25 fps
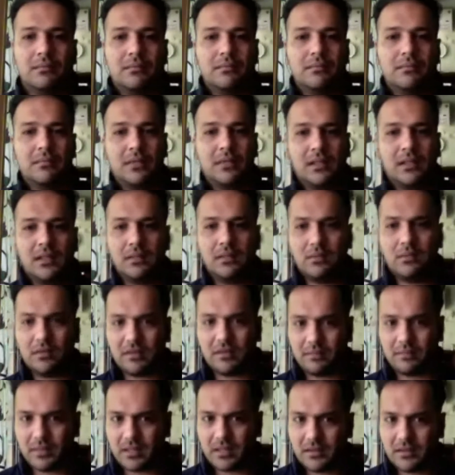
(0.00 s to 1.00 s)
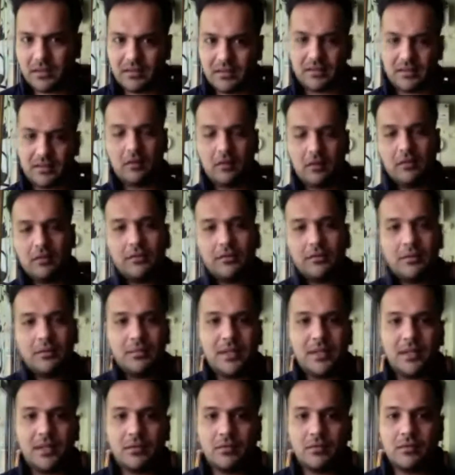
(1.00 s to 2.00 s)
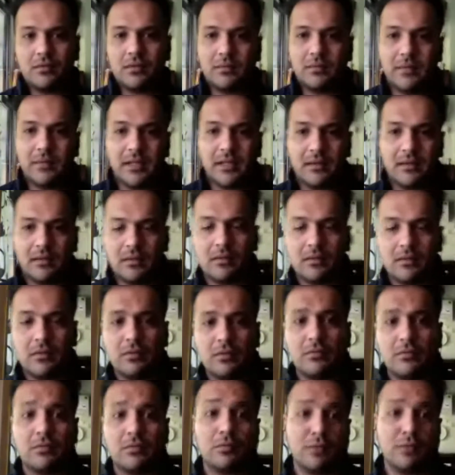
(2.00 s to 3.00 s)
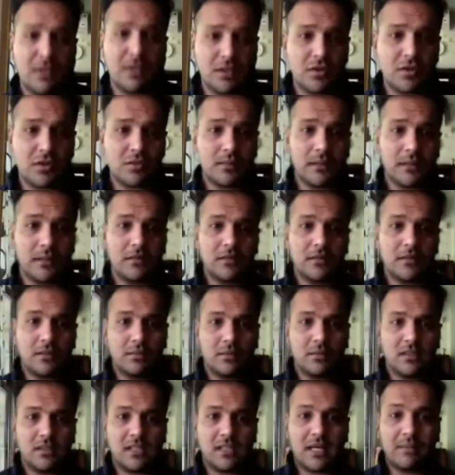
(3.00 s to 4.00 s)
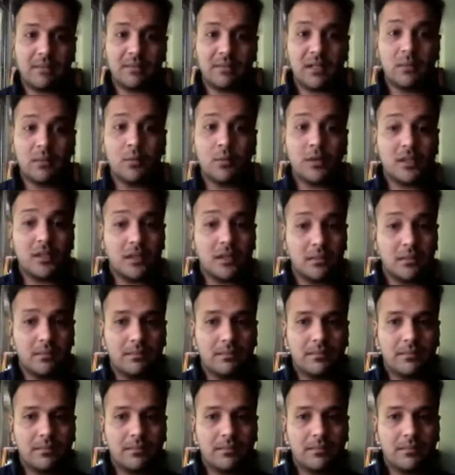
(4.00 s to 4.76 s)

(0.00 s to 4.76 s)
He was a big reason also for me to remain to teach, because it was happening with him.